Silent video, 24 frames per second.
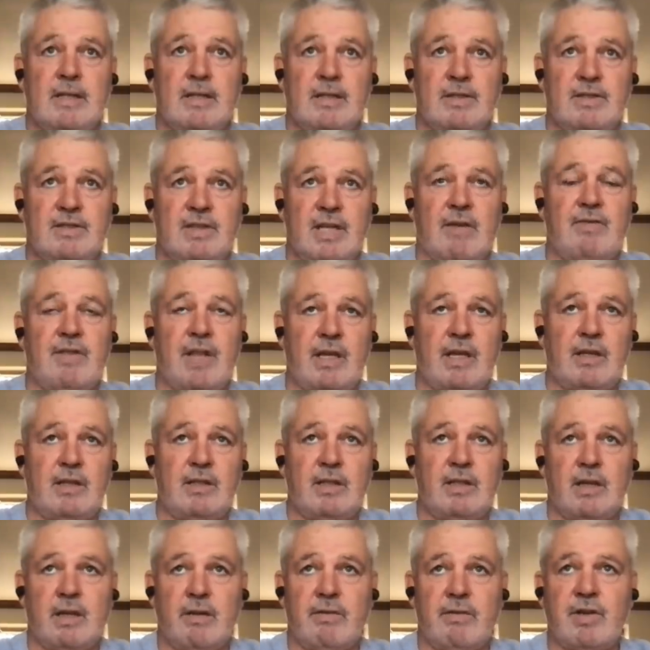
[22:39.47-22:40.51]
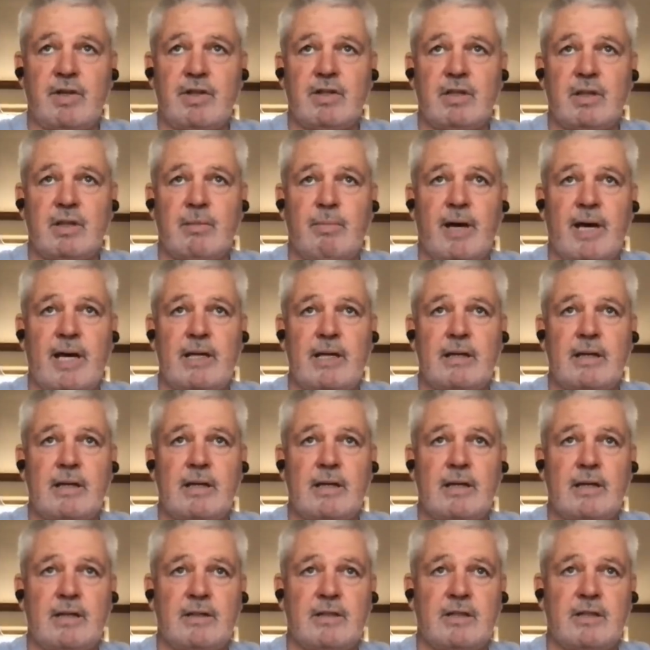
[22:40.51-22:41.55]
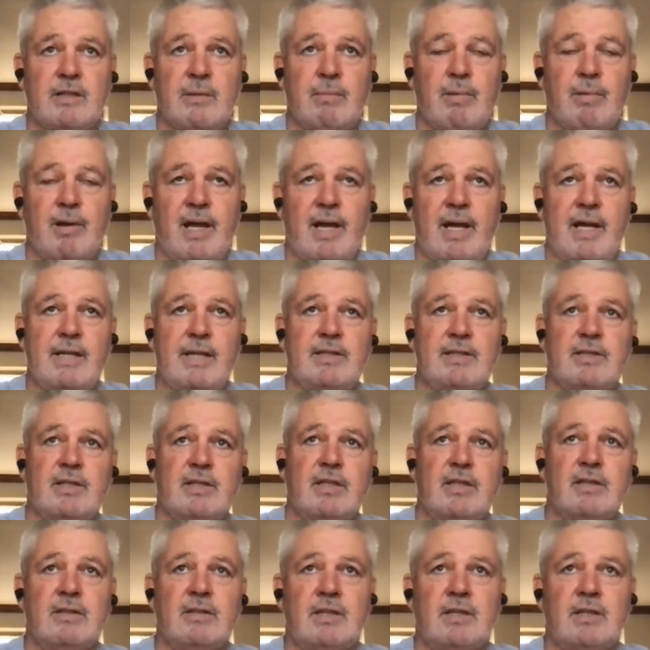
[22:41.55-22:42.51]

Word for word: stuff that you're delivering to the uh, to the players.